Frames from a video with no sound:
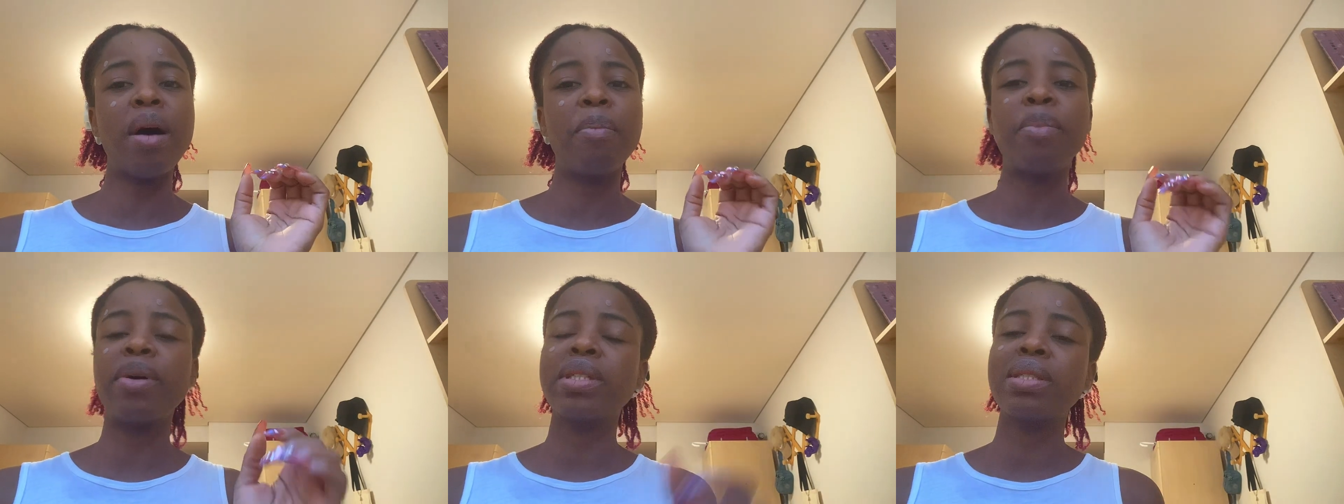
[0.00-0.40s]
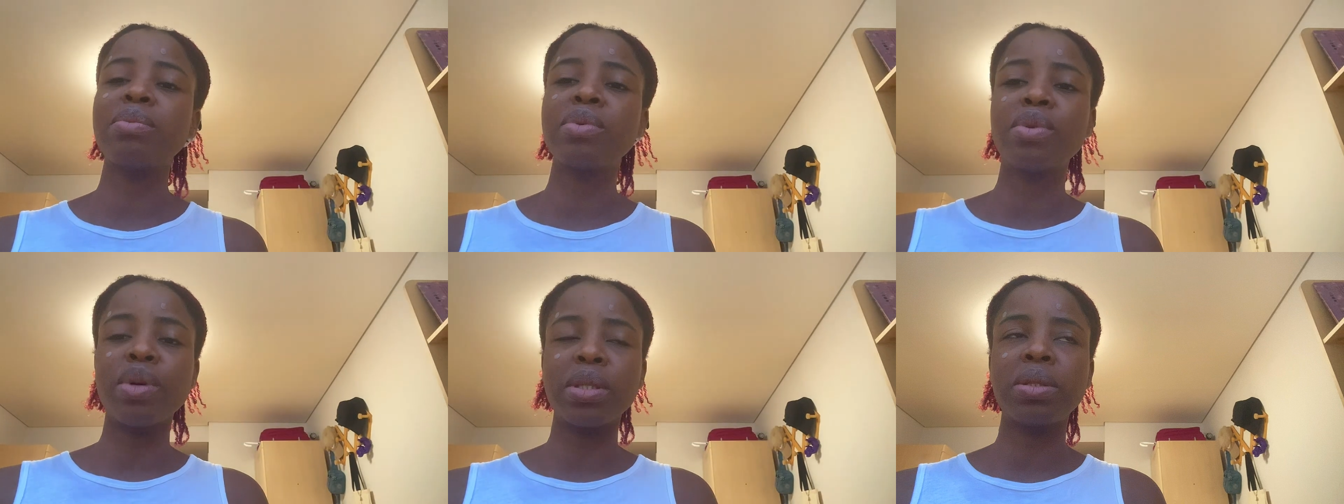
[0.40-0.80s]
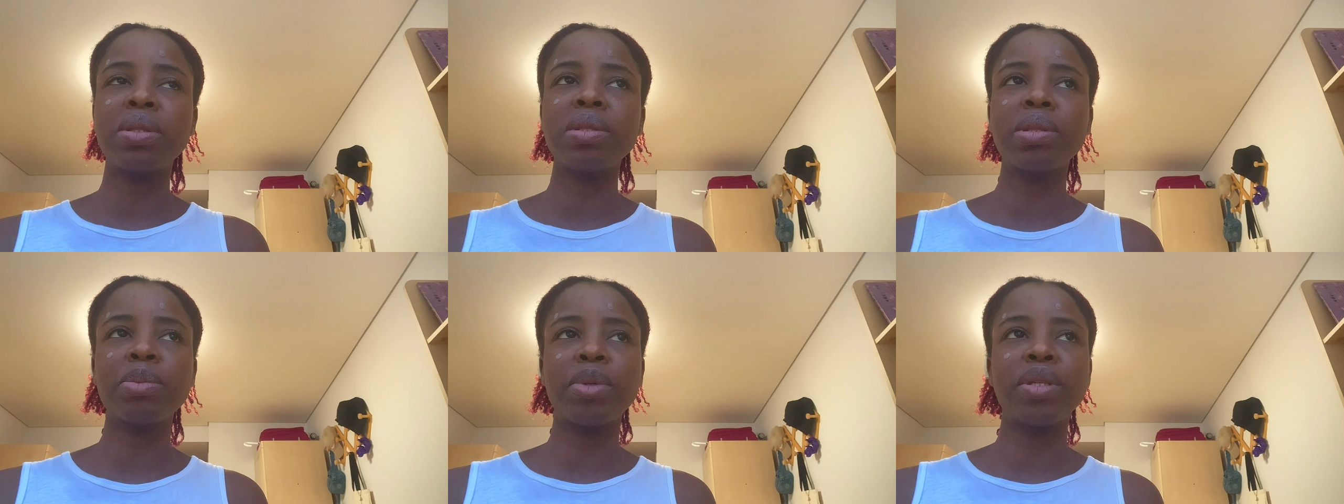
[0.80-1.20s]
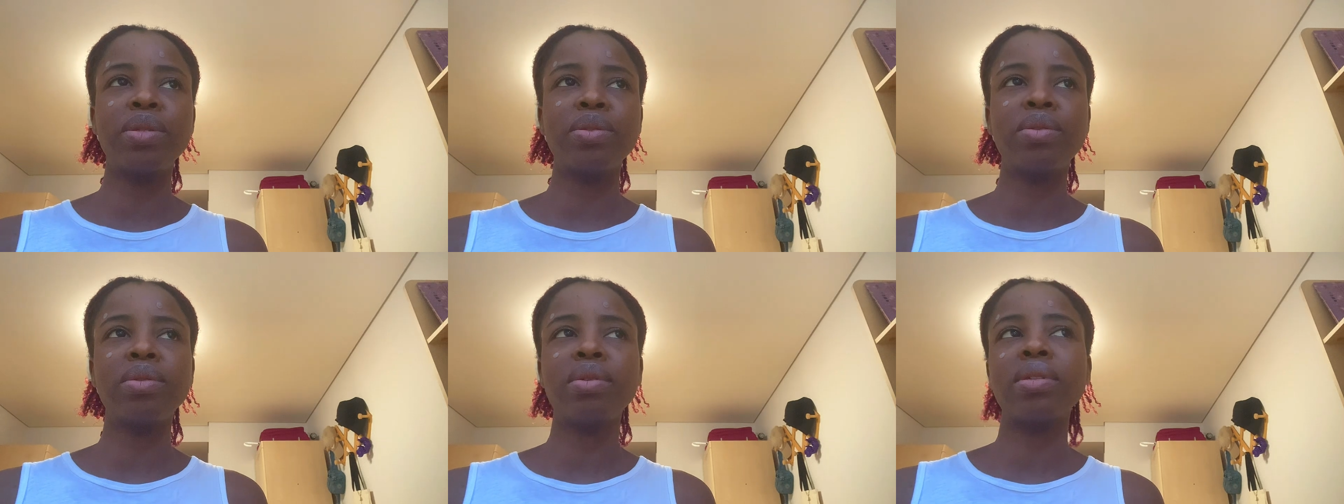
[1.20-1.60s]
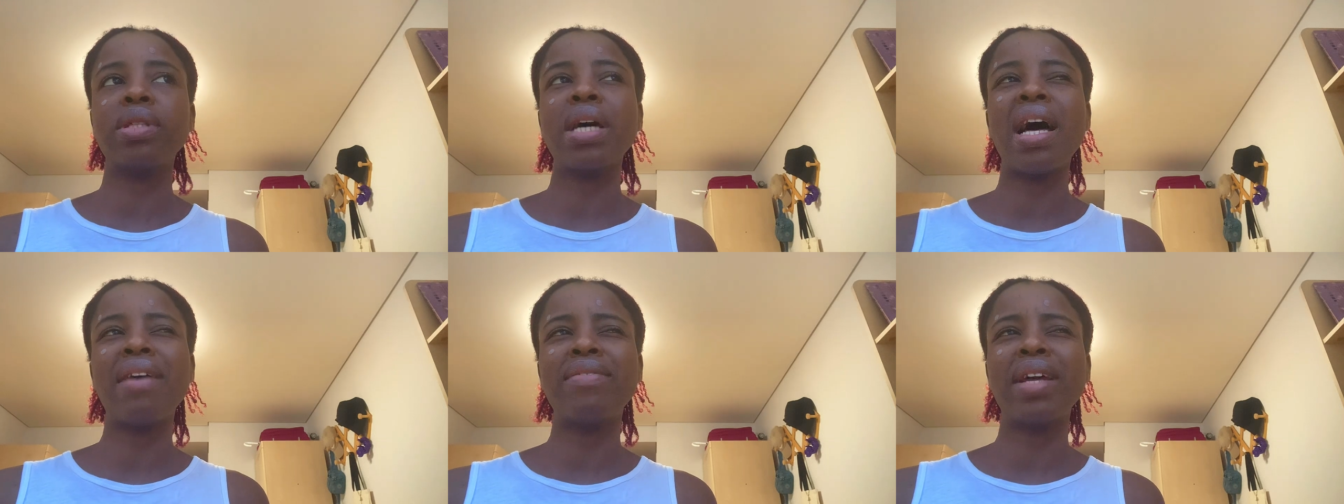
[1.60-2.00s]
possible questions but you do not
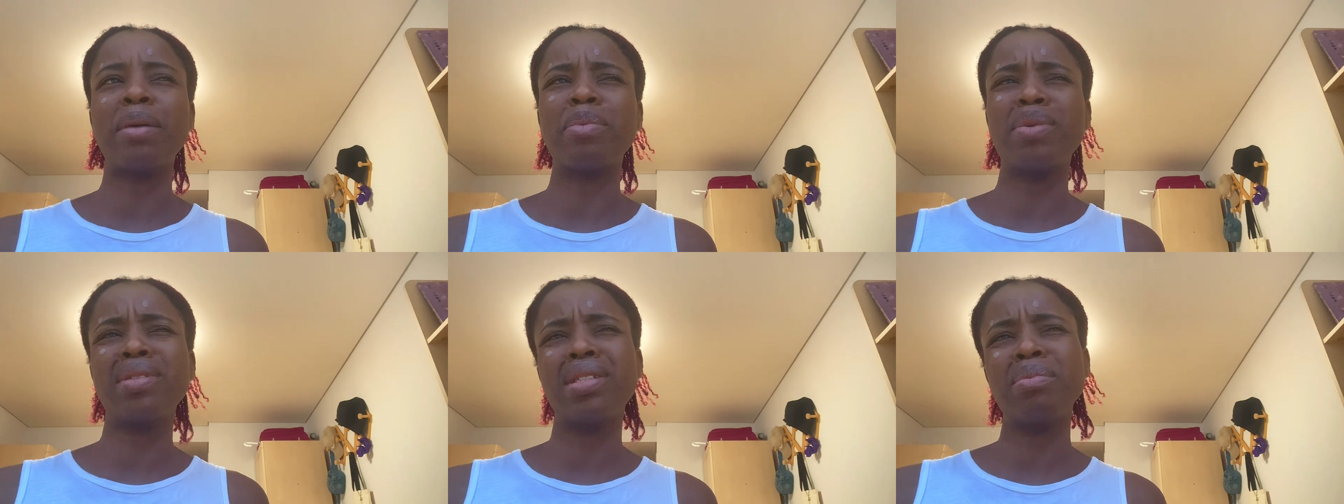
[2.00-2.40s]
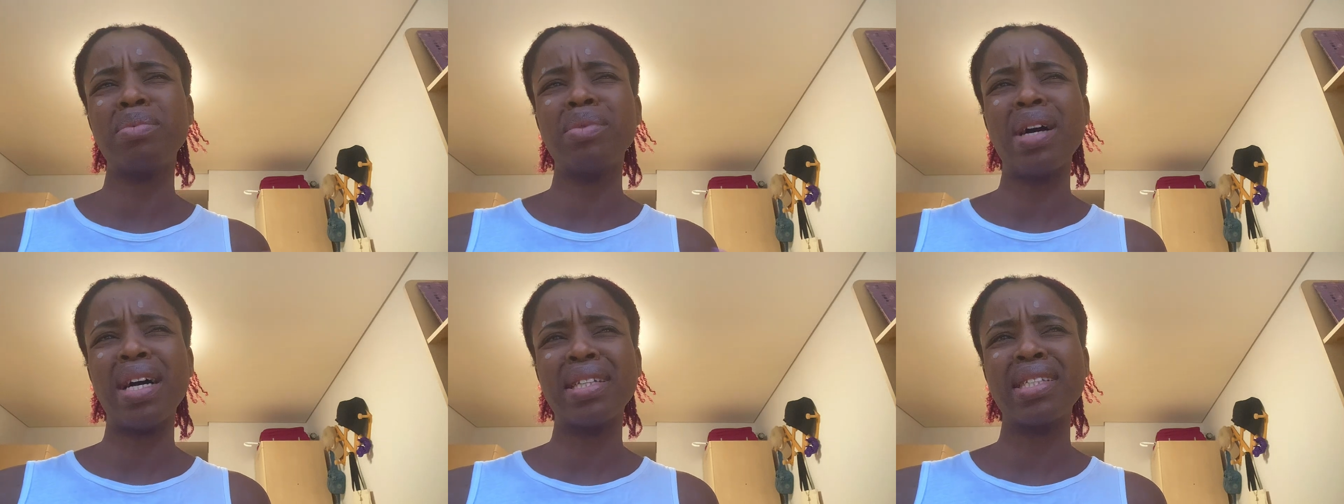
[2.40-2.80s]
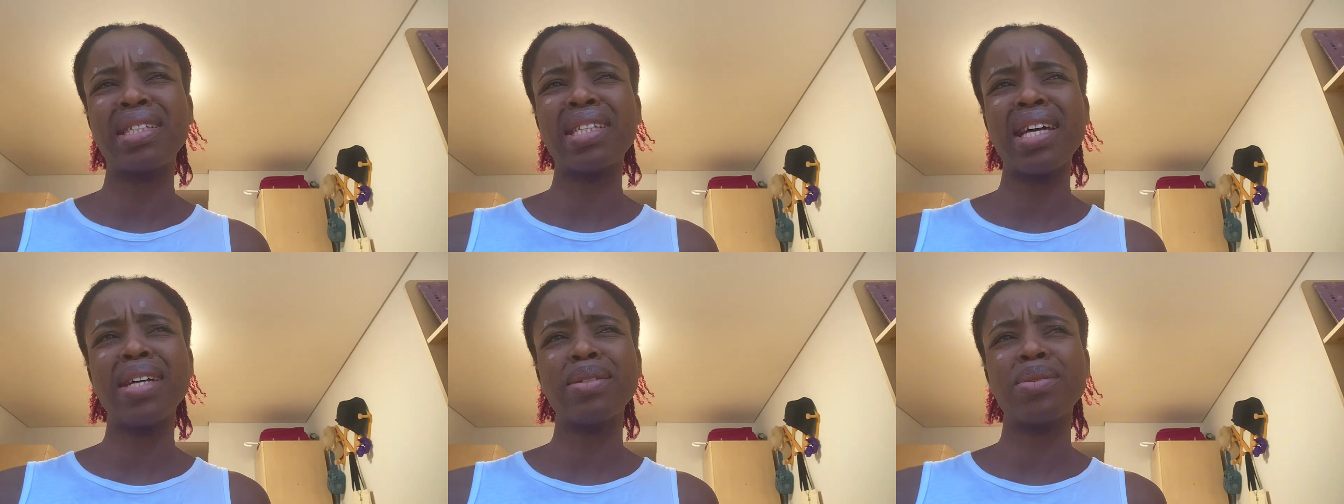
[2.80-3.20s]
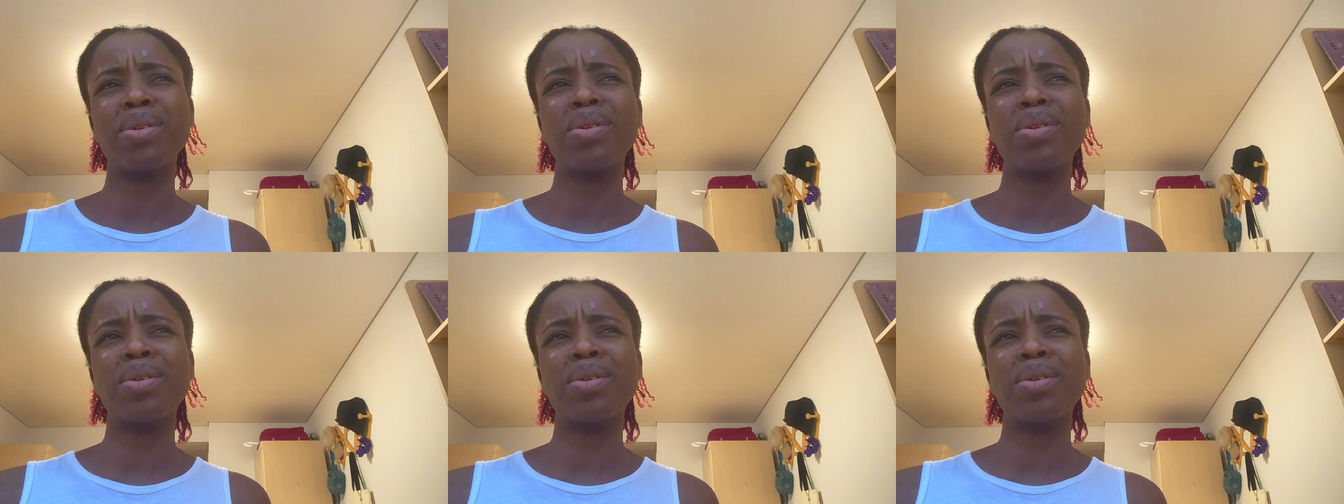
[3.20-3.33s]
have like possible answers,